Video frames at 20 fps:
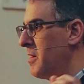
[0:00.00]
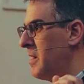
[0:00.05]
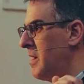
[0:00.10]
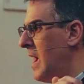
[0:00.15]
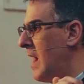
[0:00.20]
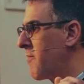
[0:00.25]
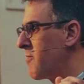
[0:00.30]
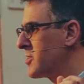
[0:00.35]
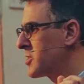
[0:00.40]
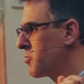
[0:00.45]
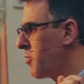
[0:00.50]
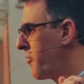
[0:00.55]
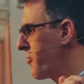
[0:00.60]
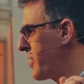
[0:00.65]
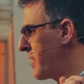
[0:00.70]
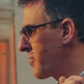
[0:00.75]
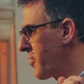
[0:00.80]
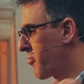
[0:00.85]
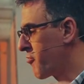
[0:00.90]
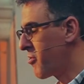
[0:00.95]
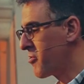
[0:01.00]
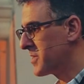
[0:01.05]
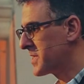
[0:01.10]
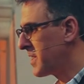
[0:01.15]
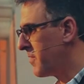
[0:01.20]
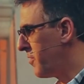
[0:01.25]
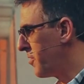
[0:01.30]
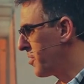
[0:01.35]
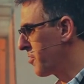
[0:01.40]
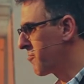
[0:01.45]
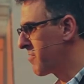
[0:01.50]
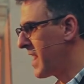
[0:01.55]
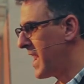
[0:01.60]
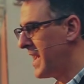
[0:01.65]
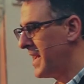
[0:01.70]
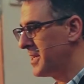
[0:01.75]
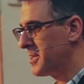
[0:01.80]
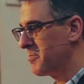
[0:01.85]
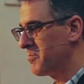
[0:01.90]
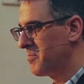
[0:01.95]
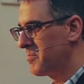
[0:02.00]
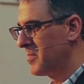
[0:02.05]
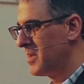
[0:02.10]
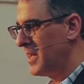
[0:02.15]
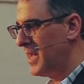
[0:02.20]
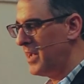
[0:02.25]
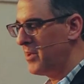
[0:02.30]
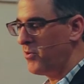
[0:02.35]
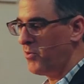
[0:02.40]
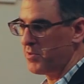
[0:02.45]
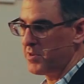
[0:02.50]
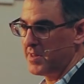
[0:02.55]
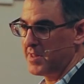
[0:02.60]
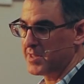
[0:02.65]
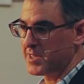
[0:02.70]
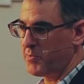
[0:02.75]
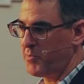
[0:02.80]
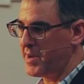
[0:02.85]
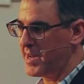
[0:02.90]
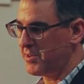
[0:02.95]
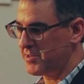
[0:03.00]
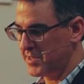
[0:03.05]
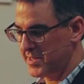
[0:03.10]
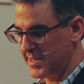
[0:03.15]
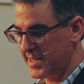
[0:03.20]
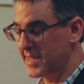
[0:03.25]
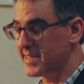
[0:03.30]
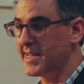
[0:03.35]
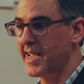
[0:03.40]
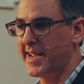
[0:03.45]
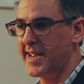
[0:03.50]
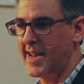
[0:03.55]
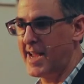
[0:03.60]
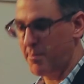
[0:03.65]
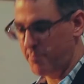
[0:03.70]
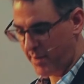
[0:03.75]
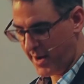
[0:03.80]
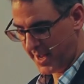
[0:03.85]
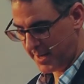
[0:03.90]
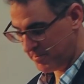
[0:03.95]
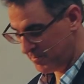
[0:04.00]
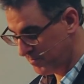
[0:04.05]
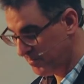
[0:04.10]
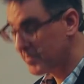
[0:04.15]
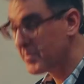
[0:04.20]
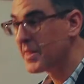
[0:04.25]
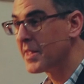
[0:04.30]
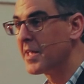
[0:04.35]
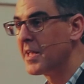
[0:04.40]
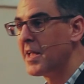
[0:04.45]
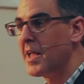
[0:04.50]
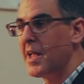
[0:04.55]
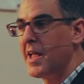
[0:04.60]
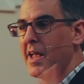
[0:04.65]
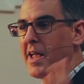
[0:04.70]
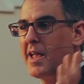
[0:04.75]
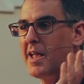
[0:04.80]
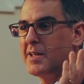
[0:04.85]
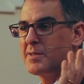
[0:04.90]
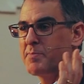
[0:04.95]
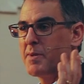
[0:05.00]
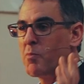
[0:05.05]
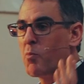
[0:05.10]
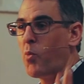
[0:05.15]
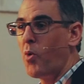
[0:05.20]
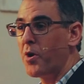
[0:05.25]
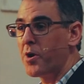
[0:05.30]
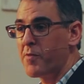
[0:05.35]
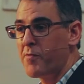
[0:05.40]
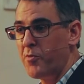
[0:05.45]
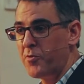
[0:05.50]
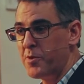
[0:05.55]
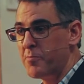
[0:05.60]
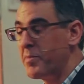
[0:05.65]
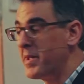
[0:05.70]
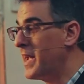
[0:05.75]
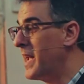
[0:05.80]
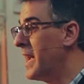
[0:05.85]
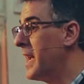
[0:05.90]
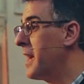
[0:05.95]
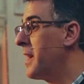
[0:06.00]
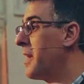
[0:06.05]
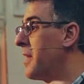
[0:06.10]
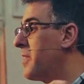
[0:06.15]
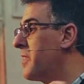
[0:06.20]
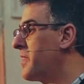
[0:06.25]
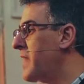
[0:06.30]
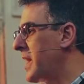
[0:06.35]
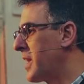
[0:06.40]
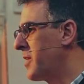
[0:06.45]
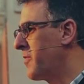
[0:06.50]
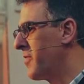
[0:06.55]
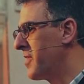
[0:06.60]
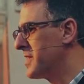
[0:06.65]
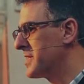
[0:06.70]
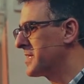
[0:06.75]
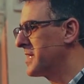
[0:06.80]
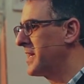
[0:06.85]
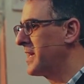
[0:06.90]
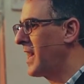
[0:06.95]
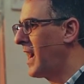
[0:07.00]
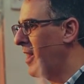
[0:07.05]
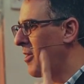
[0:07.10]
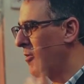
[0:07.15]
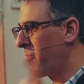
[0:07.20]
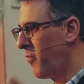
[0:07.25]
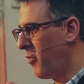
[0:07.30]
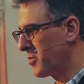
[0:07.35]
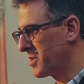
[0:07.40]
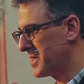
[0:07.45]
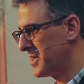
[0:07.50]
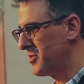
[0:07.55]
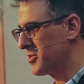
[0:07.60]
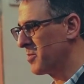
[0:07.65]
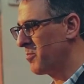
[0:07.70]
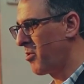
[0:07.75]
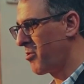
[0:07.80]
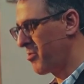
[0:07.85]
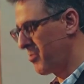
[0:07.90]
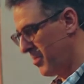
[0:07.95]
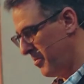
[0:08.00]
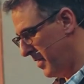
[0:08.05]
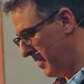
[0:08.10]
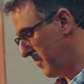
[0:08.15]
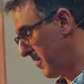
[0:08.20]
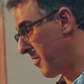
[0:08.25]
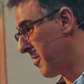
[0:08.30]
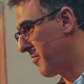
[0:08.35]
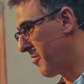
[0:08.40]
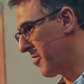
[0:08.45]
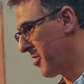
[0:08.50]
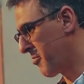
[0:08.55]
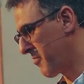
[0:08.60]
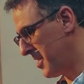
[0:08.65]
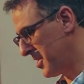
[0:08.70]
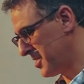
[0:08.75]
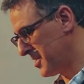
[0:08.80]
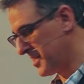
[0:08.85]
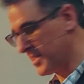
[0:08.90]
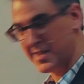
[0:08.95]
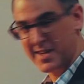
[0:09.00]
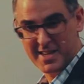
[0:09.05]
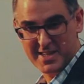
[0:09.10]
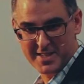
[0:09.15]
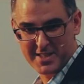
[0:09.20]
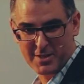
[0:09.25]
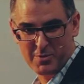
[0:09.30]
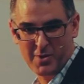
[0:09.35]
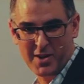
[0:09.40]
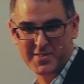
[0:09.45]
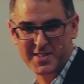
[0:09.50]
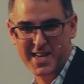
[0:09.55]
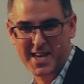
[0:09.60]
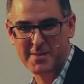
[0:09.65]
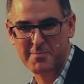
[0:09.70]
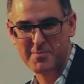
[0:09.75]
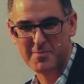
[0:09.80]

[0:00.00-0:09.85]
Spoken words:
Every so often you have to throw yourself on a grenade in order that someone else doesn't get taken out by it. It's been wonderful to be here. Thank you for listening. I look forward to seeing you tomorrow. You've been very, very gracious in listening to what I've said.